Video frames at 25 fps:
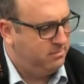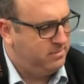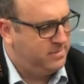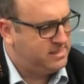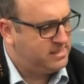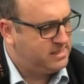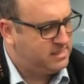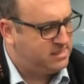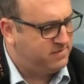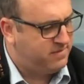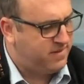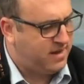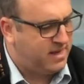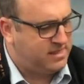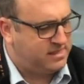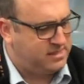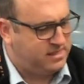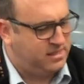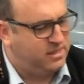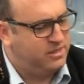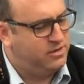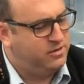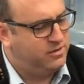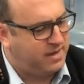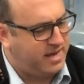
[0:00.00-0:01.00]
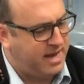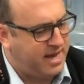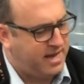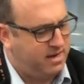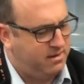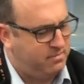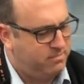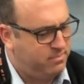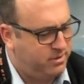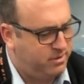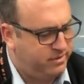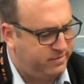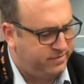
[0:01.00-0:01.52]
Mrs. Fawcett, you got
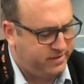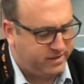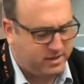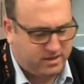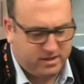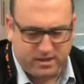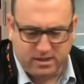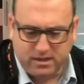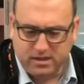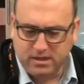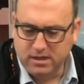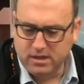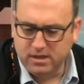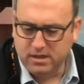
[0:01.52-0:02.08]
it perfectly.